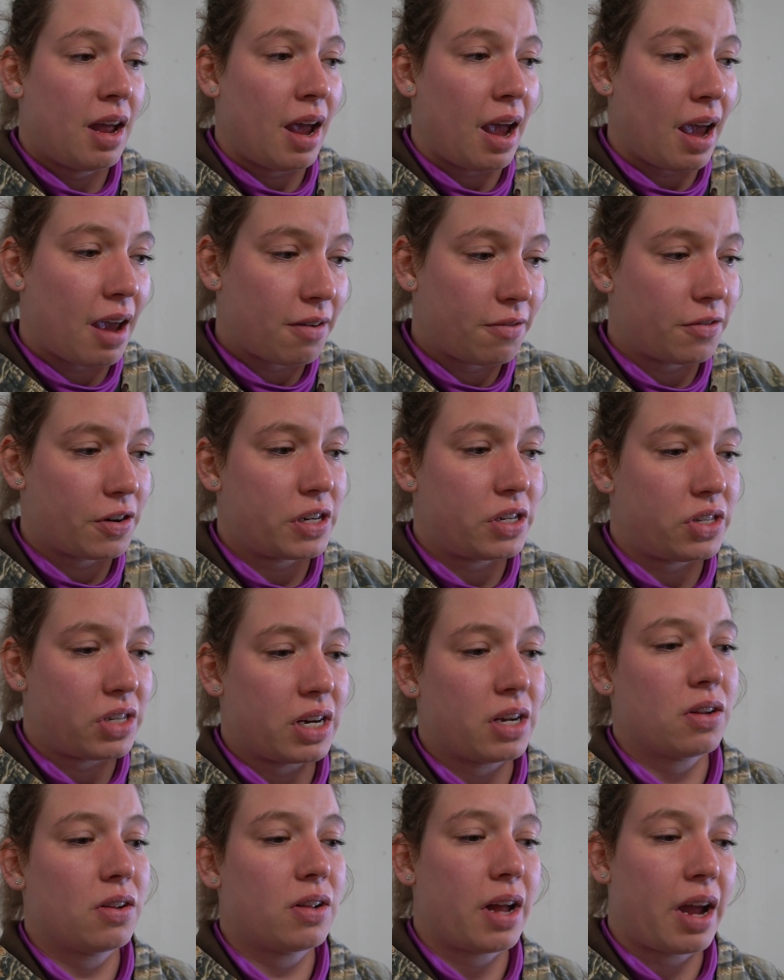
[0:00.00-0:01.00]
every
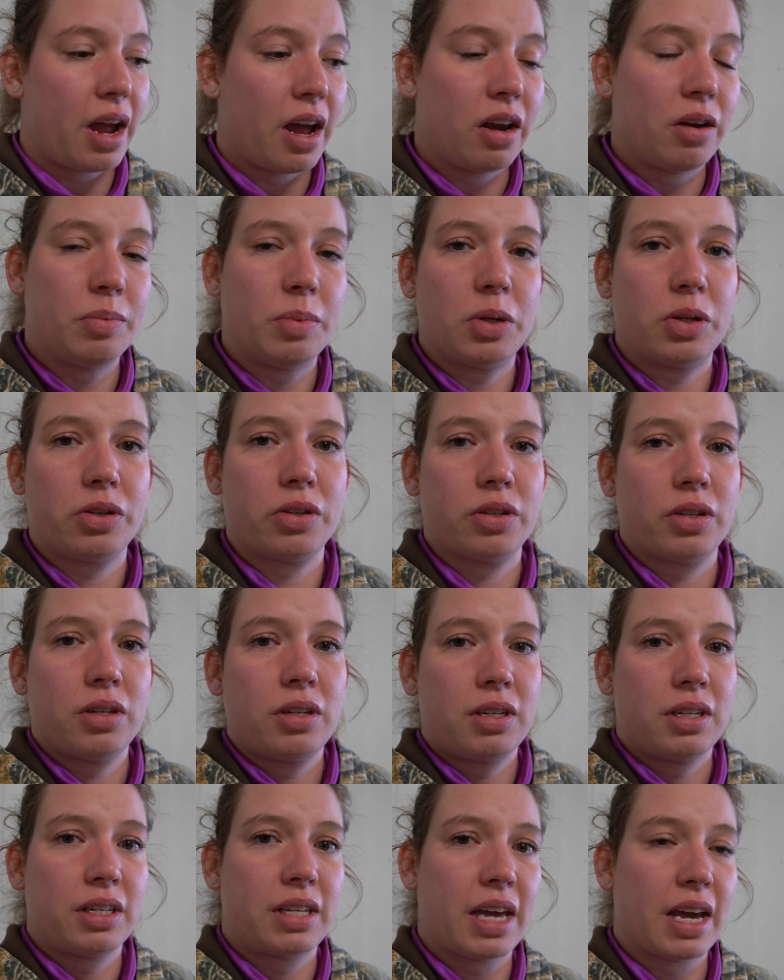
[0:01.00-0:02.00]
single animal
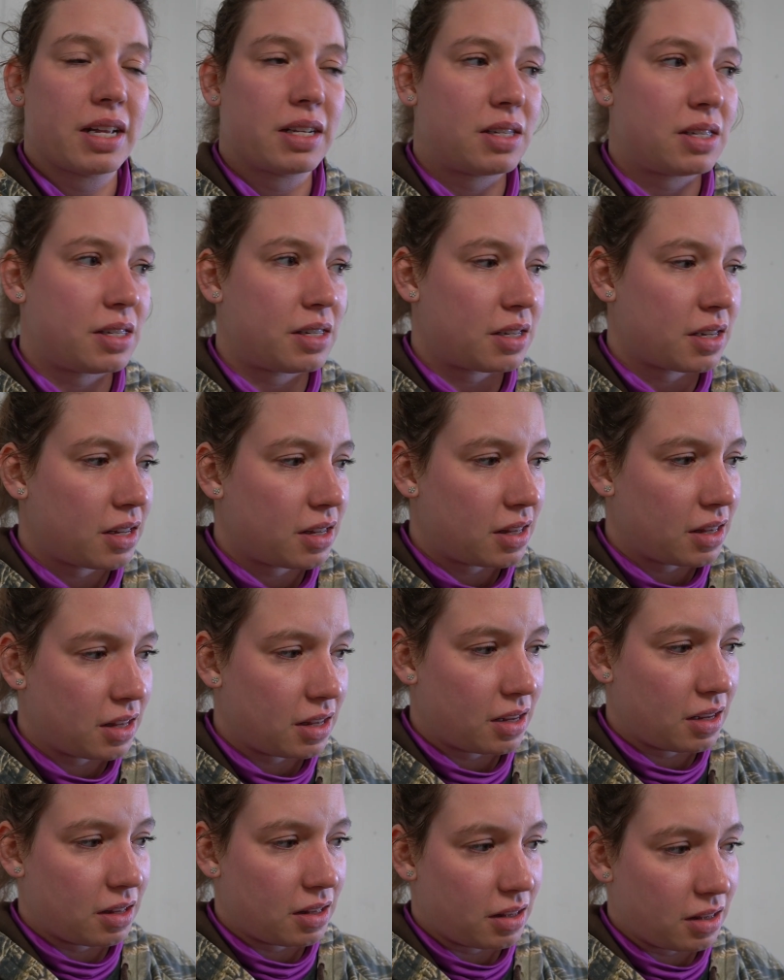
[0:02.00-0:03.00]
gets
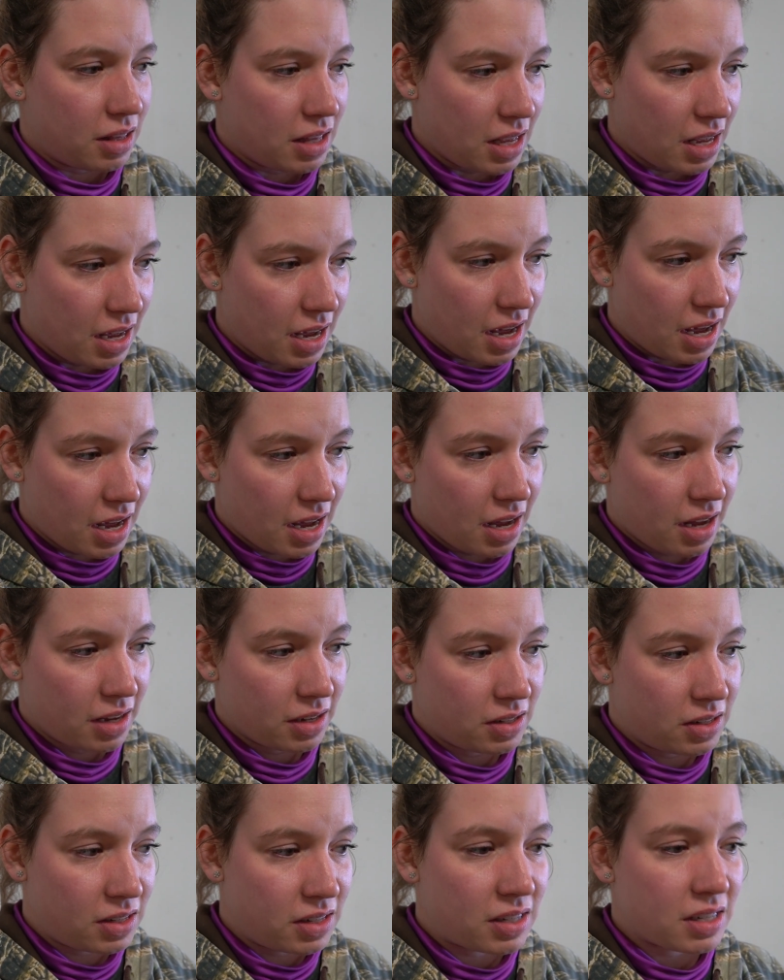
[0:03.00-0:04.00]
the
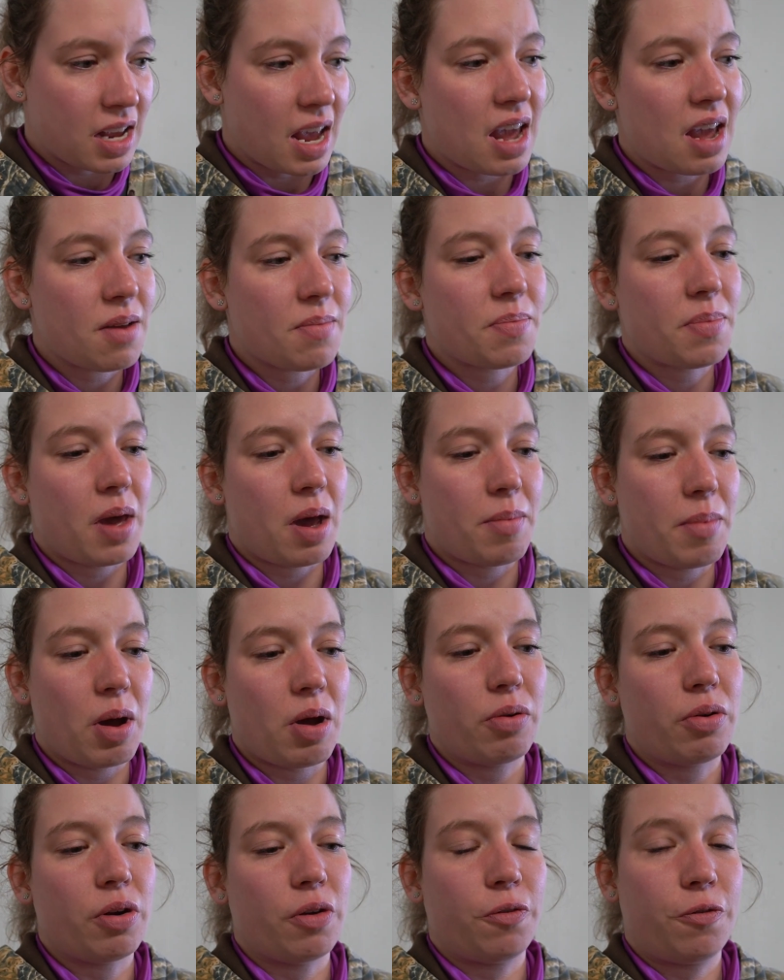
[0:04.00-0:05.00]
same
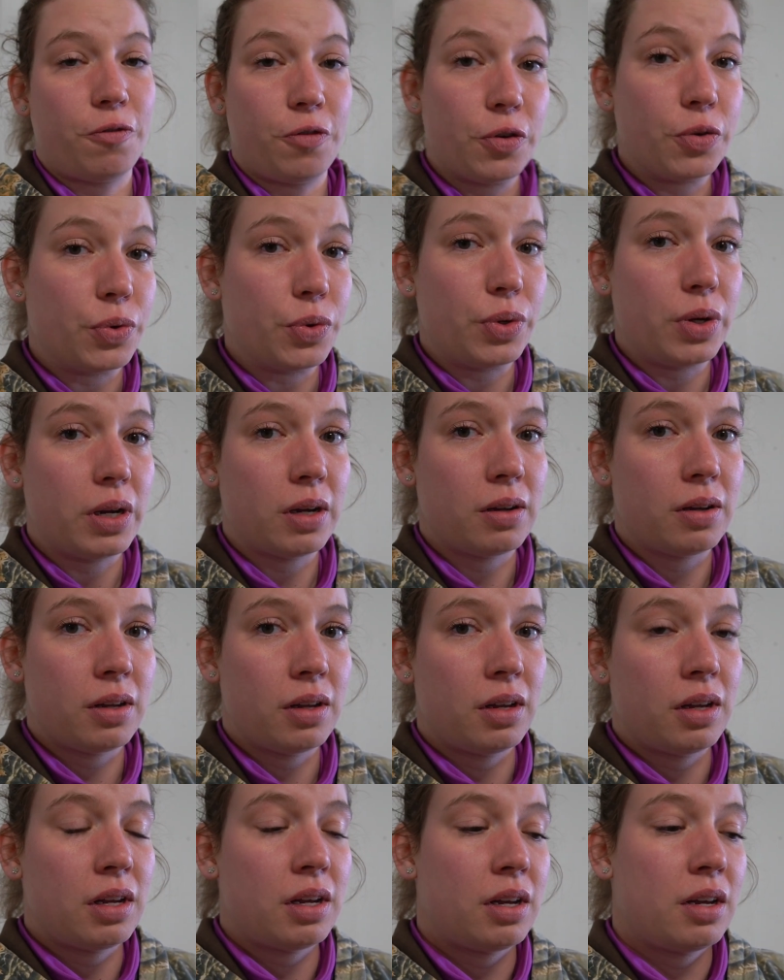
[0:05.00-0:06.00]
amount of food,
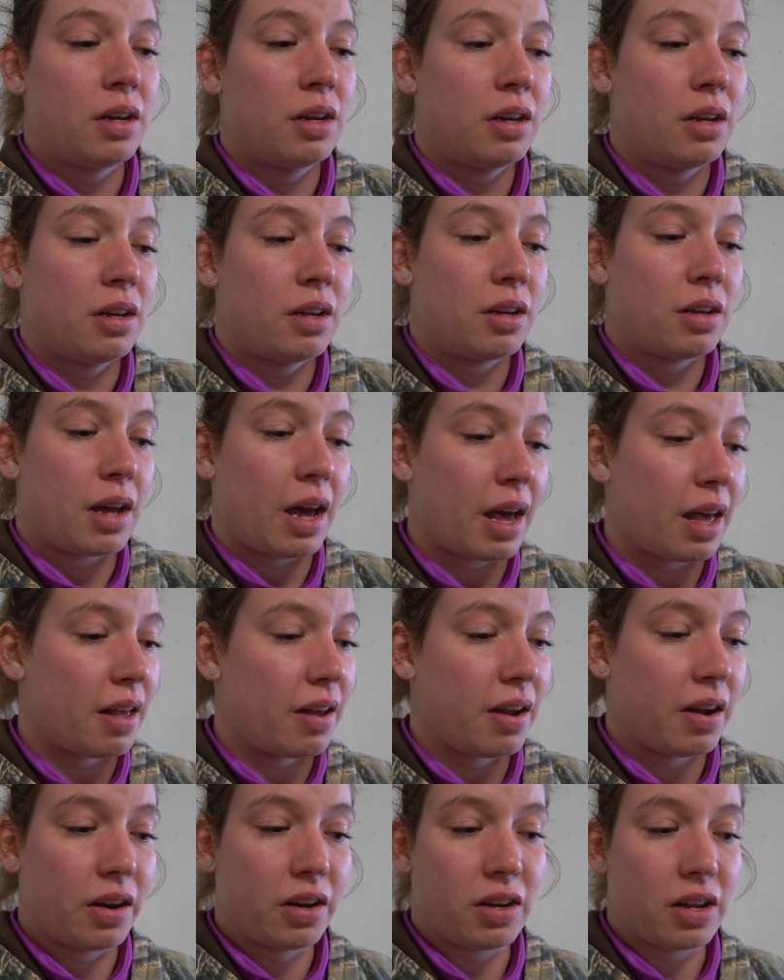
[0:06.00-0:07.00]

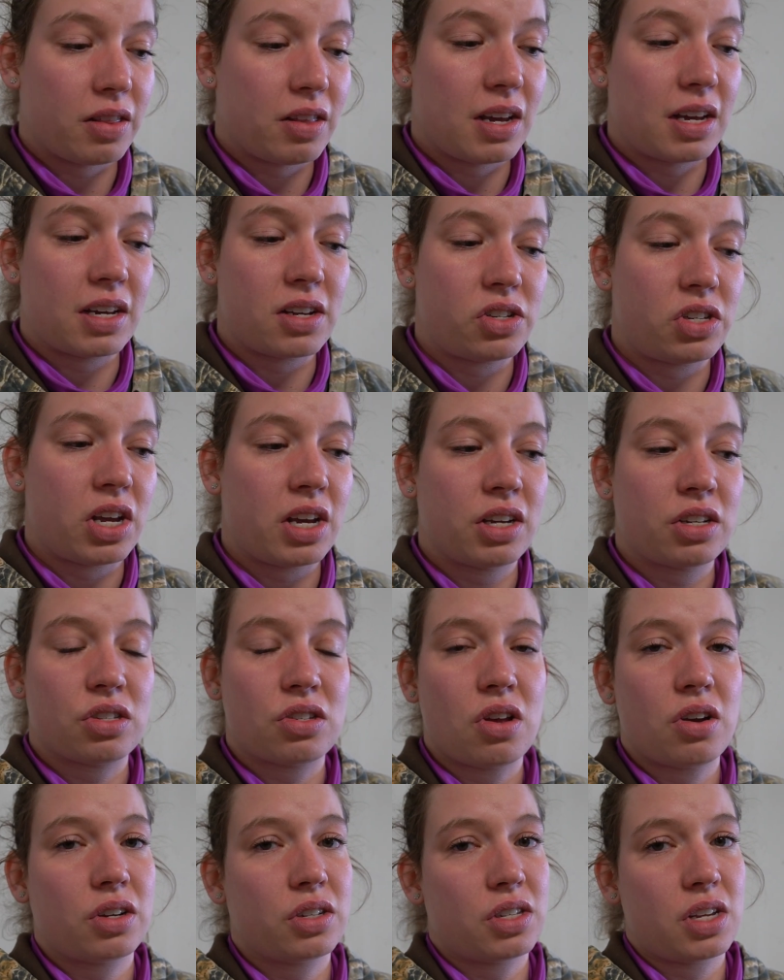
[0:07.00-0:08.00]
and they can take as
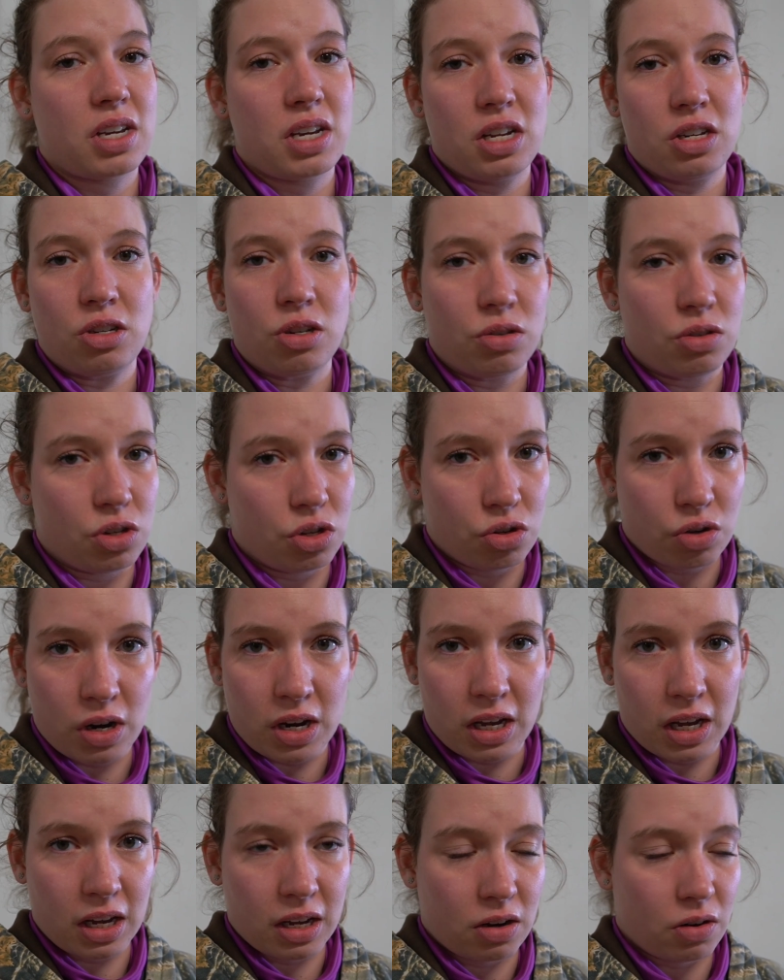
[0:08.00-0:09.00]
long as they need to
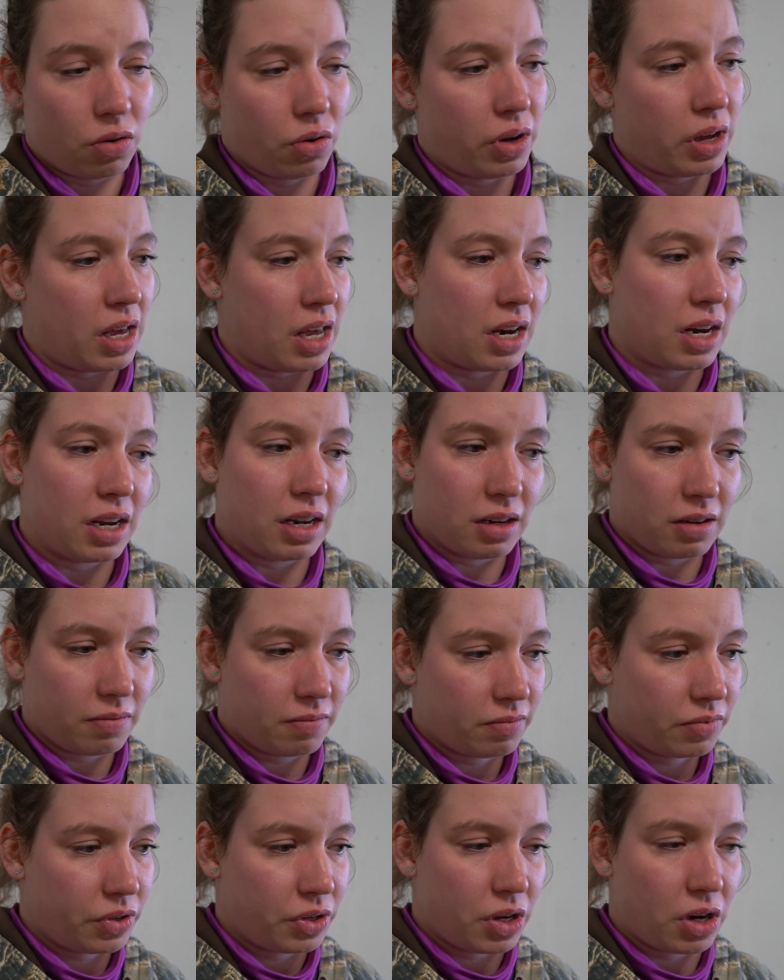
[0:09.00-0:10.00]
drink it or eat it,
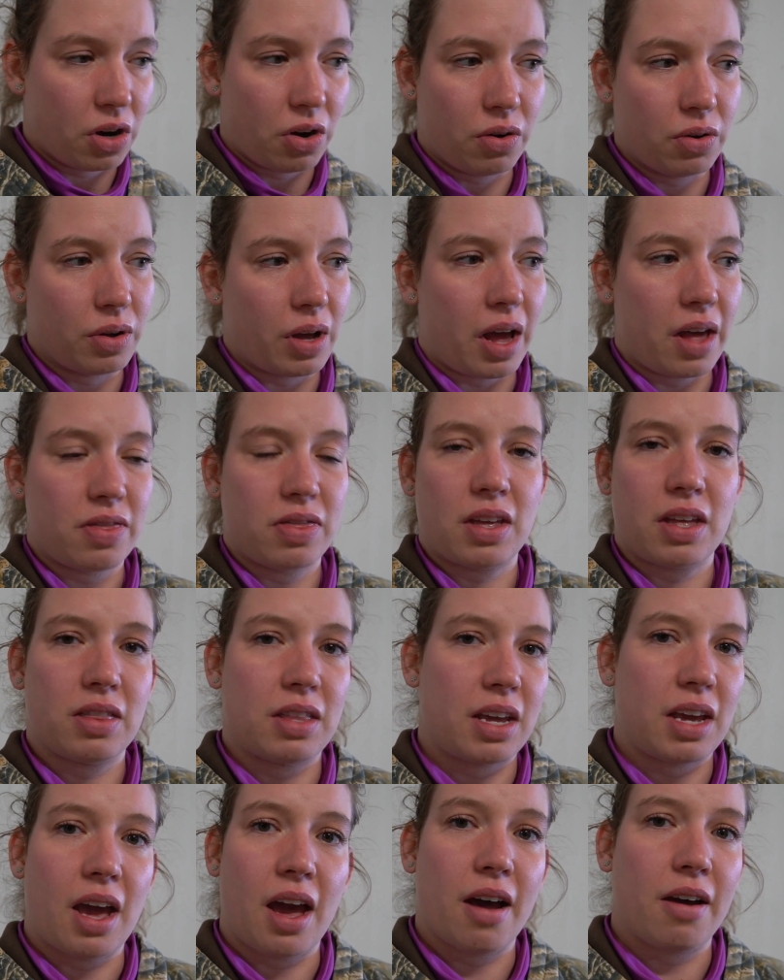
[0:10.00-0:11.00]
you know, and then
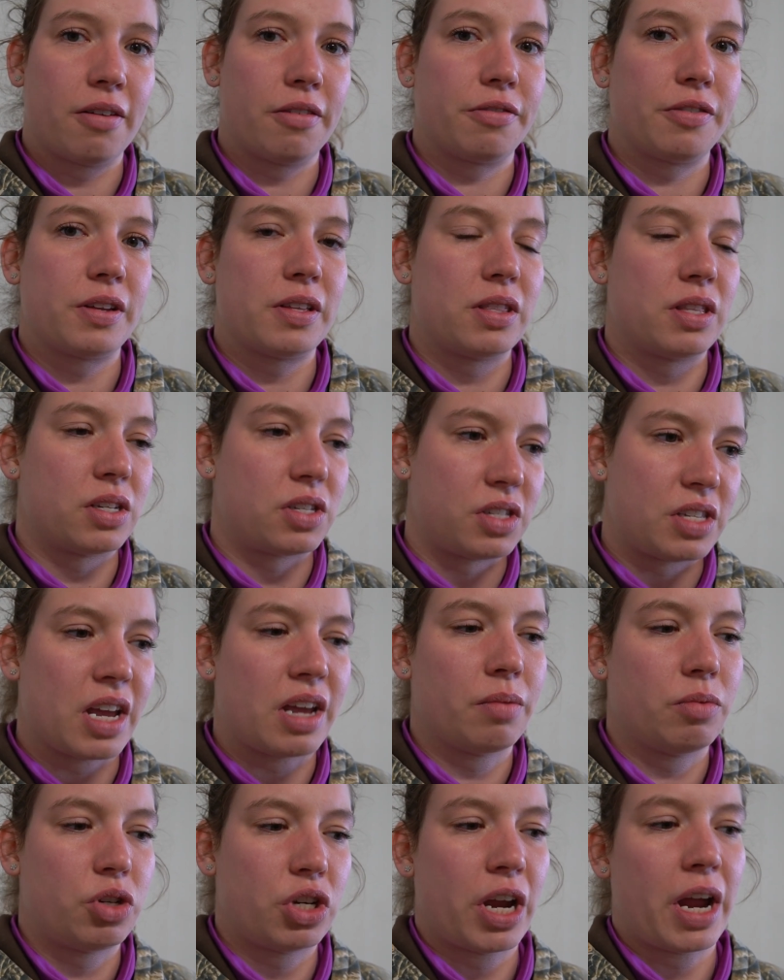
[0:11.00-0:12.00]
they have the
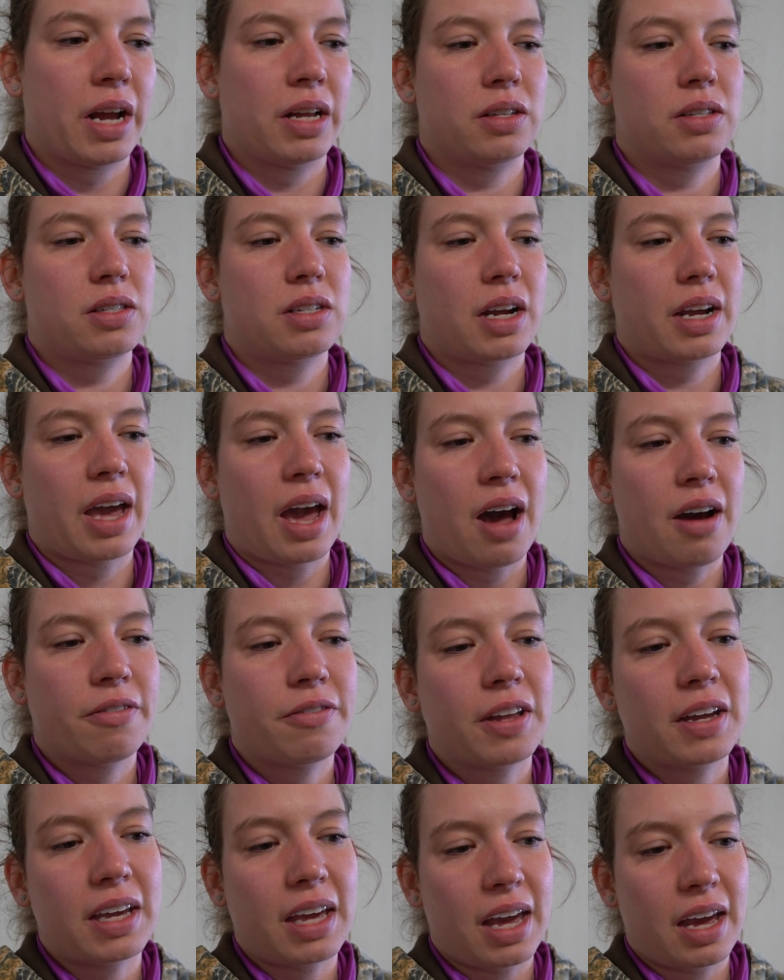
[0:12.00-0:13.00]
same chance. A calf
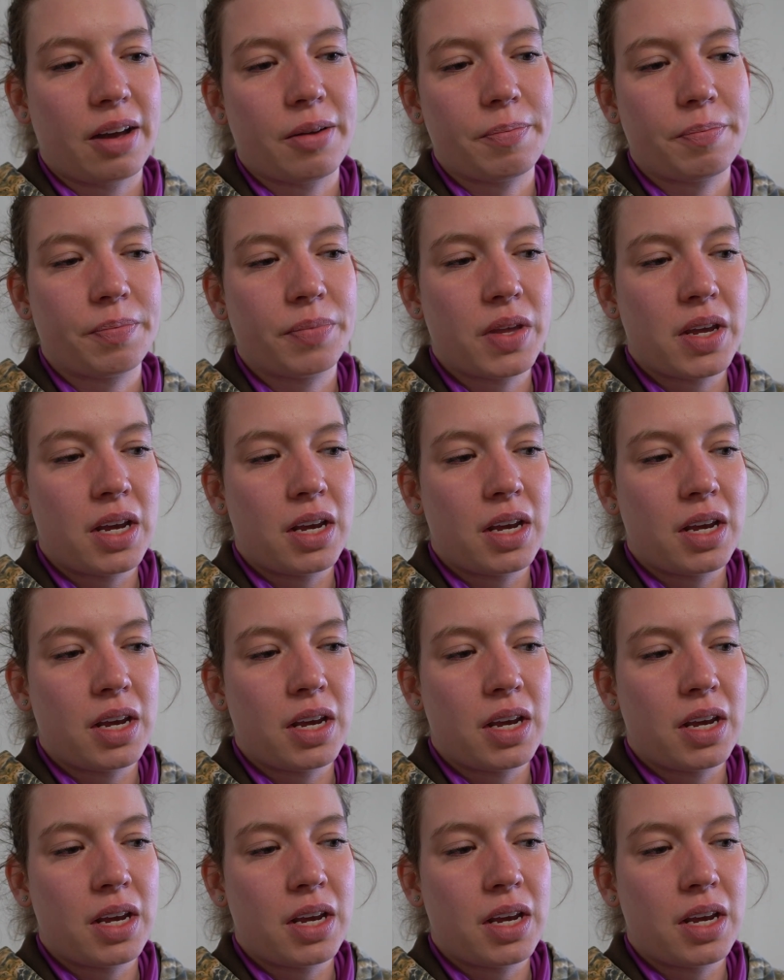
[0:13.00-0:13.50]
like him